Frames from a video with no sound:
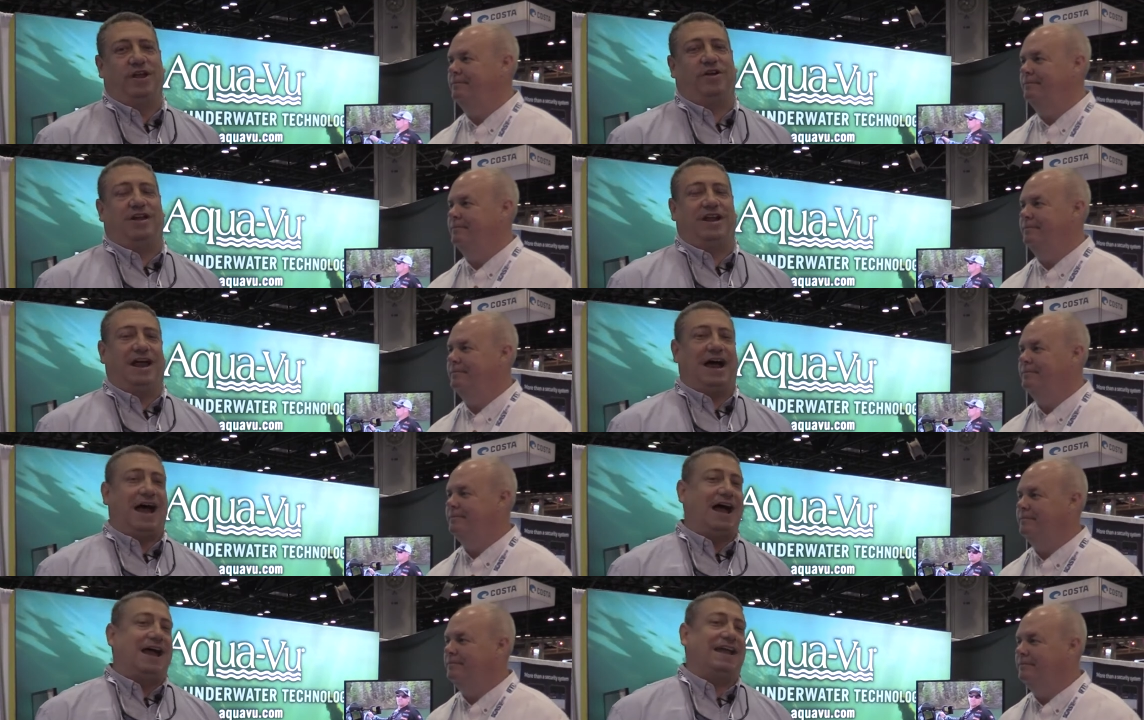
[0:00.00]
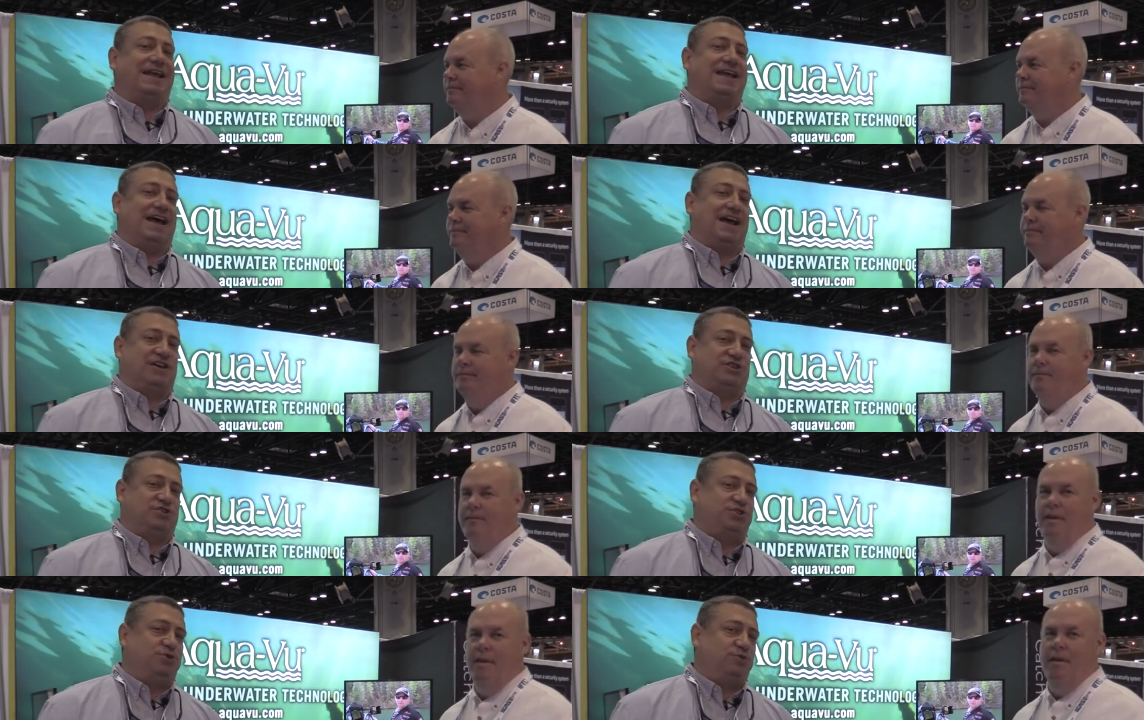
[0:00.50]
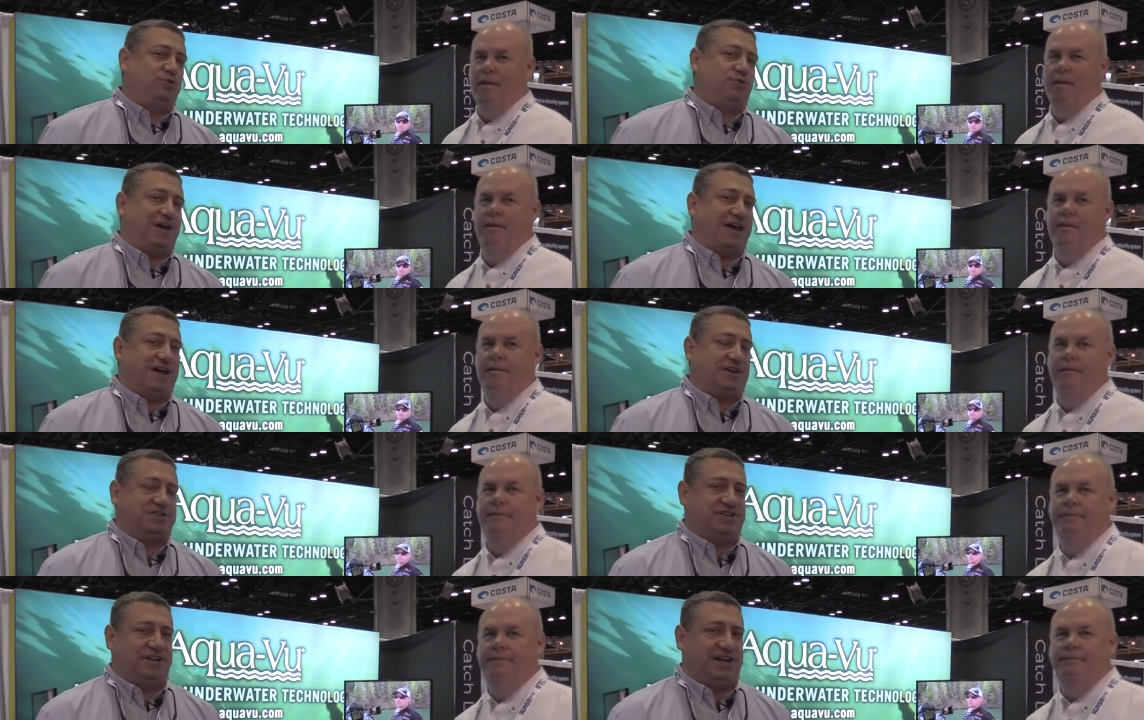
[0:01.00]
Speaker 1: are at ICAST
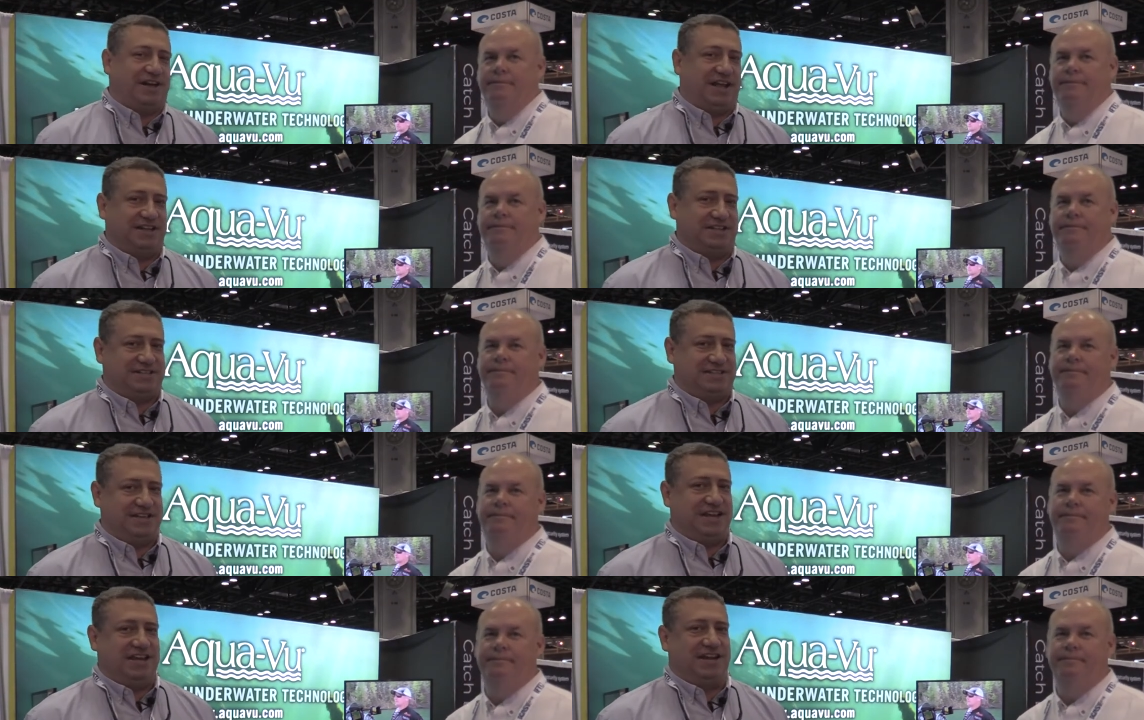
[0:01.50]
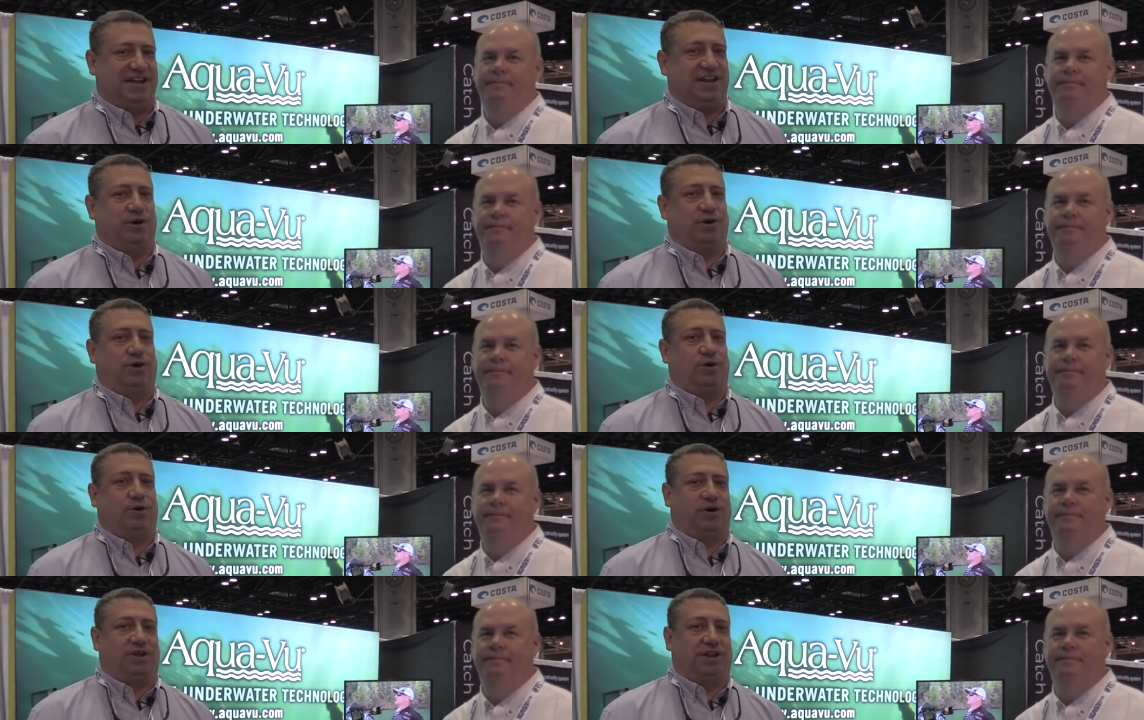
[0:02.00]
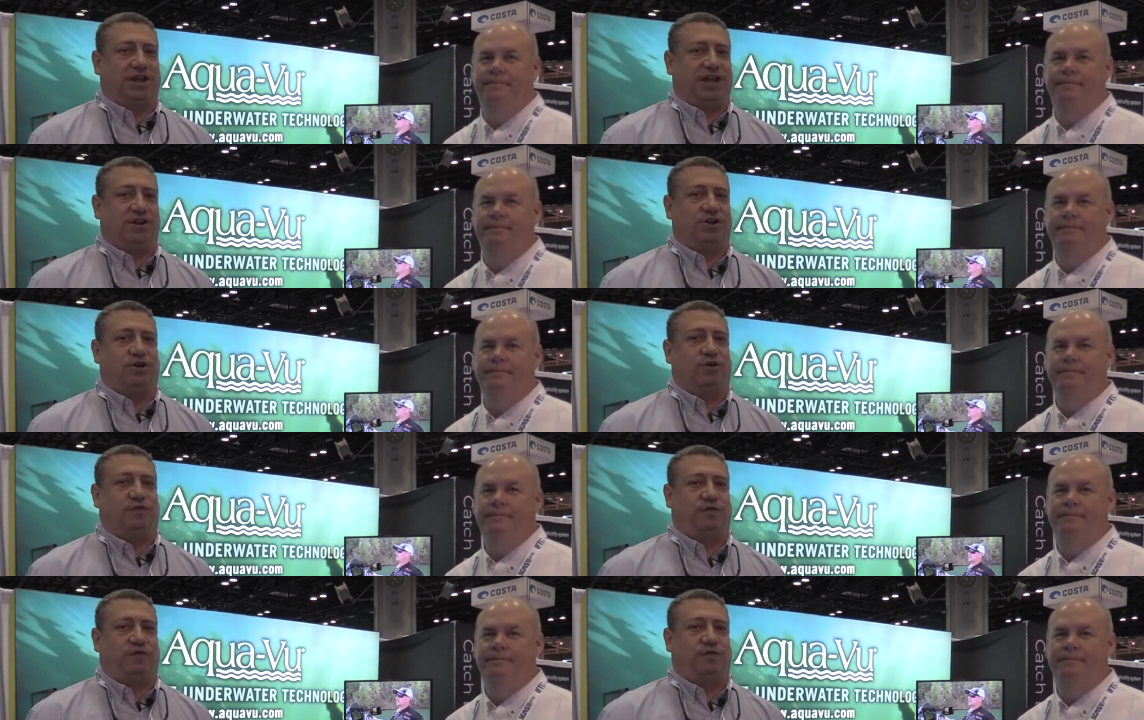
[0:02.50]
2018 here in Orlando,